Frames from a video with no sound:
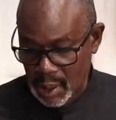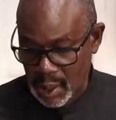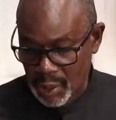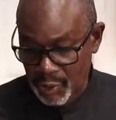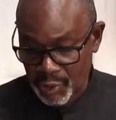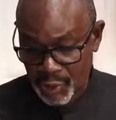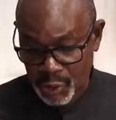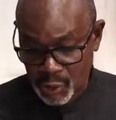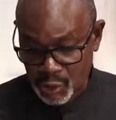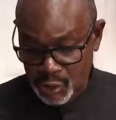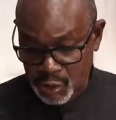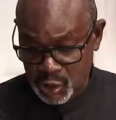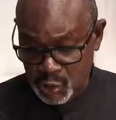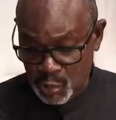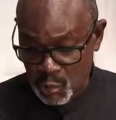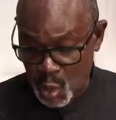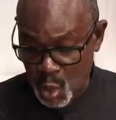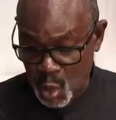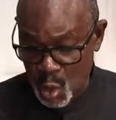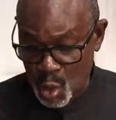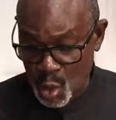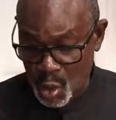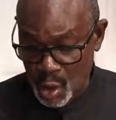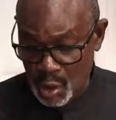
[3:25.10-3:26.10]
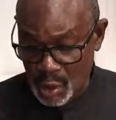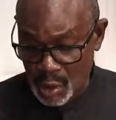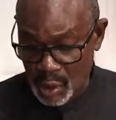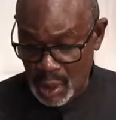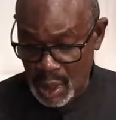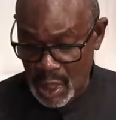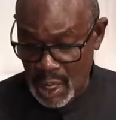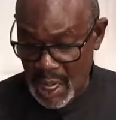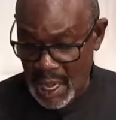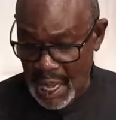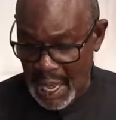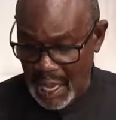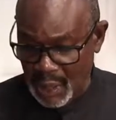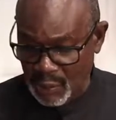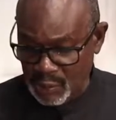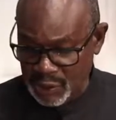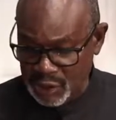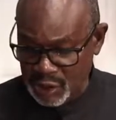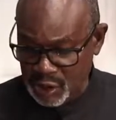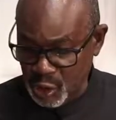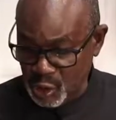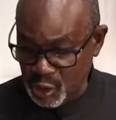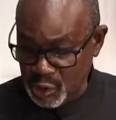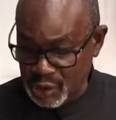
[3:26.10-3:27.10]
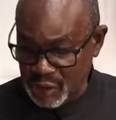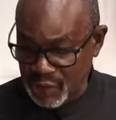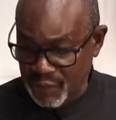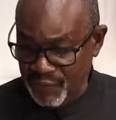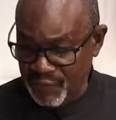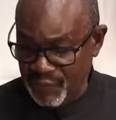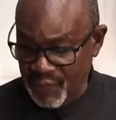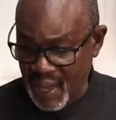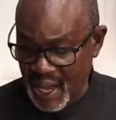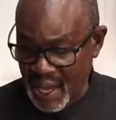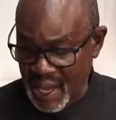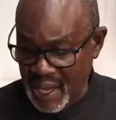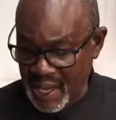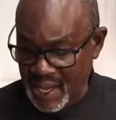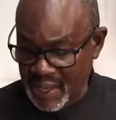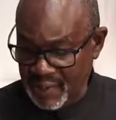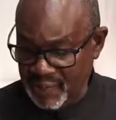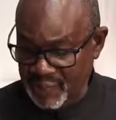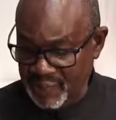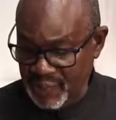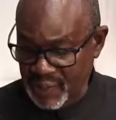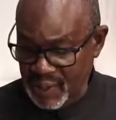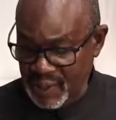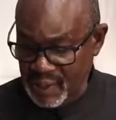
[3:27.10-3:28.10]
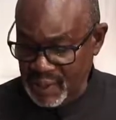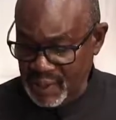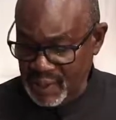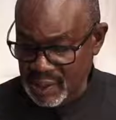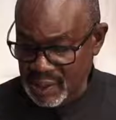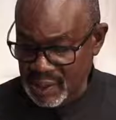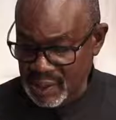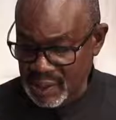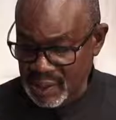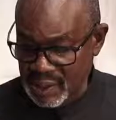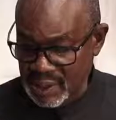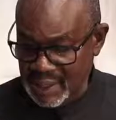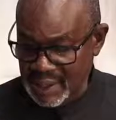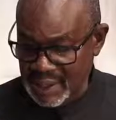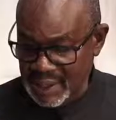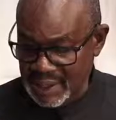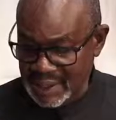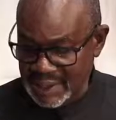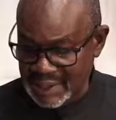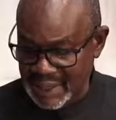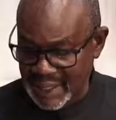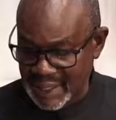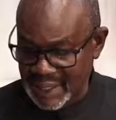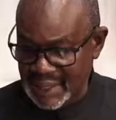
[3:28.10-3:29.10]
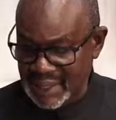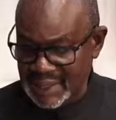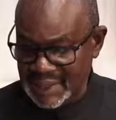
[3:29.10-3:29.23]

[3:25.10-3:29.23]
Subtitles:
And though small, our circle of 5 did